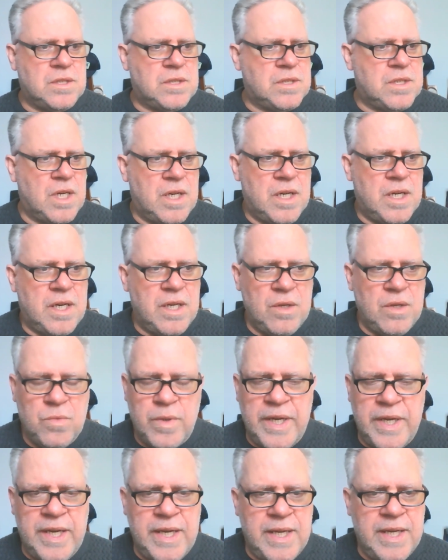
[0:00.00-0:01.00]
Starting
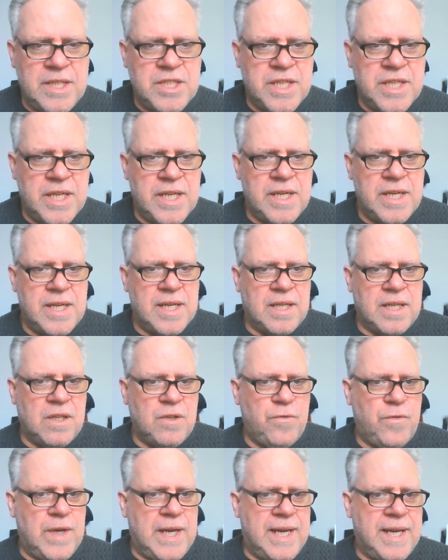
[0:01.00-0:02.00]
wage at
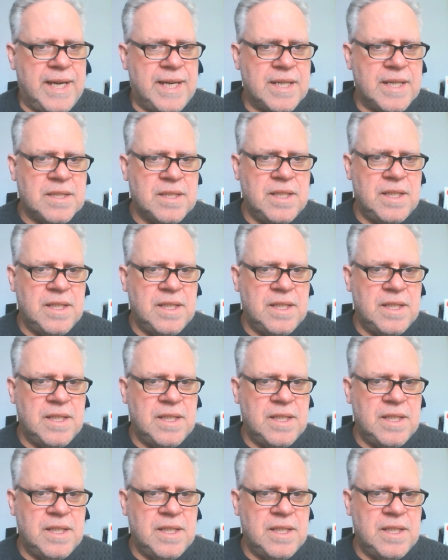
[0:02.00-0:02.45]
Halifax